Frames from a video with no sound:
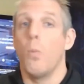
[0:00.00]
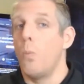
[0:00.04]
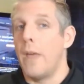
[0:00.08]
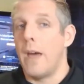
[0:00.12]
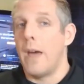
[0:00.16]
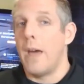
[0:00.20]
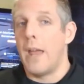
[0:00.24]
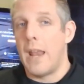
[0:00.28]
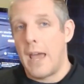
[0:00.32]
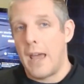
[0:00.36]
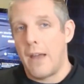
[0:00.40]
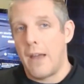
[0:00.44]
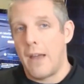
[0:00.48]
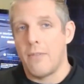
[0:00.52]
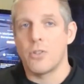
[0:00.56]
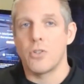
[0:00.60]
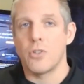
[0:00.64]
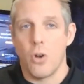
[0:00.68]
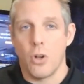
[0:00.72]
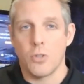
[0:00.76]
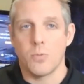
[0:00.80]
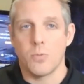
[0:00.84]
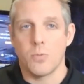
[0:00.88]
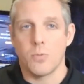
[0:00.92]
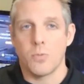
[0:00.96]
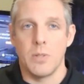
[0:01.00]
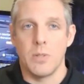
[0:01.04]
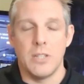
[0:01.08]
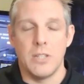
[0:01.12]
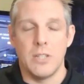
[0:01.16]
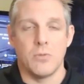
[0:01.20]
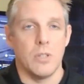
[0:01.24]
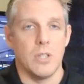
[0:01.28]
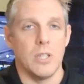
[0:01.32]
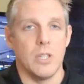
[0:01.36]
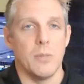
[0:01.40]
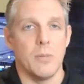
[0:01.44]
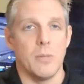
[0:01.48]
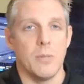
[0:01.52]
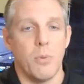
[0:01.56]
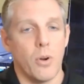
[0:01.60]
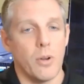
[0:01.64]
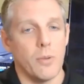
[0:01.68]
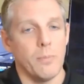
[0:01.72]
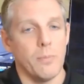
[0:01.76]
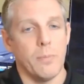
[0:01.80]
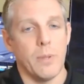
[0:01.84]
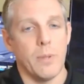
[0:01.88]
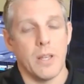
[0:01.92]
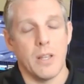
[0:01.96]
That average cost per lead is really
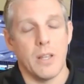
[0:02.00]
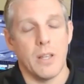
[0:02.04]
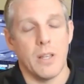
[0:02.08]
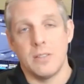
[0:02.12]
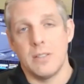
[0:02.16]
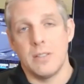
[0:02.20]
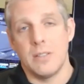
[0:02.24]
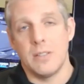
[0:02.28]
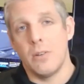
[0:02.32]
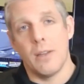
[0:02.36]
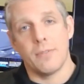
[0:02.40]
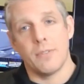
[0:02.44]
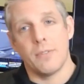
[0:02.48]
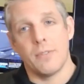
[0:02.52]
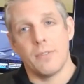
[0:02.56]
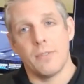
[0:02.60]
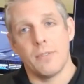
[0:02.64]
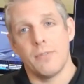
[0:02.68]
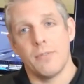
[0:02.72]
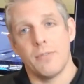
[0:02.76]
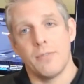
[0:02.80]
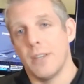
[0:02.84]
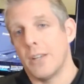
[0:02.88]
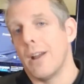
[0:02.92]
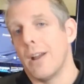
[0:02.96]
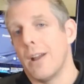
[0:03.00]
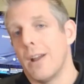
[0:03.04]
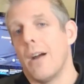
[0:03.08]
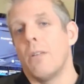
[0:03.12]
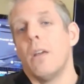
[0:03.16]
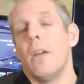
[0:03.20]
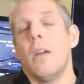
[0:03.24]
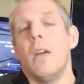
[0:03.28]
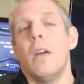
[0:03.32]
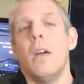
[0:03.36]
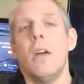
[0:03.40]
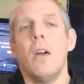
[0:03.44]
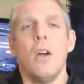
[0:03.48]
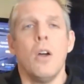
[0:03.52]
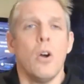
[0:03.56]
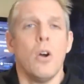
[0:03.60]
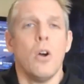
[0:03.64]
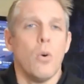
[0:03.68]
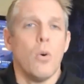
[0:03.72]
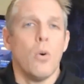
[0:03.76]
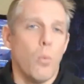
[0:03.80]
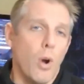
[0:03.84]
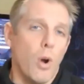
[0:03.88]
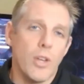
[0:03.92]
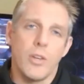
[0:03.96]
important, because then you have to figure out
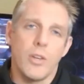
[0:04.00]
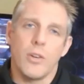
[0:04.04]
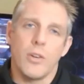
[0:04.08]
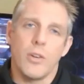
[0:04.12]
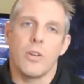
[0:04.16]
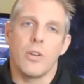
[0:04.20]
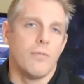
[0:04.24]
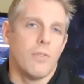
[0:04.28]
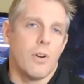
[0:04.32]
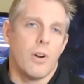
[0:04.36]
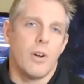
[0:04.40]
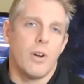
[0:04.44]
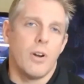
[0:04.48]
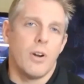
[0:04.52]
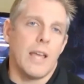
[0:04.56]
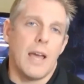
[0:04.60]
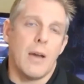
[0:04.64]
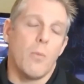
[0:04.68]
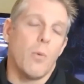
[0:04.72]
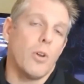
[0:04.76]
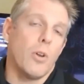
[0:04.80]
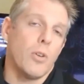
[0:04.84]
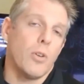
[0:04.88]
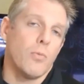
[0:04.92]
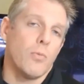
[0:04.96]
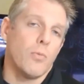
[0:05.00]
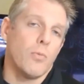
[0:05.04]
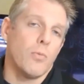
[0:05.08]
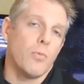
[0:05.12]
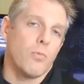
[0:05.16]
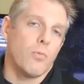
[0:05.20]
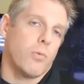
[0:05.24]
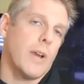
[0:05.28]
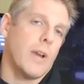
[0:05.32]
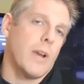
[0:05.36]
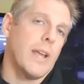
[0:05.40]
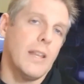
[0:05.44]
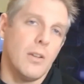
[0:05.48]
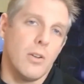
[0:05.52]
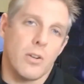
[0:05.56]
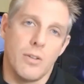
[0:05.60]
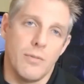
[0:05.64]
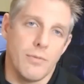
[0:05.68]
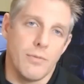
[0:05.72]
what you're converting at, what rate you're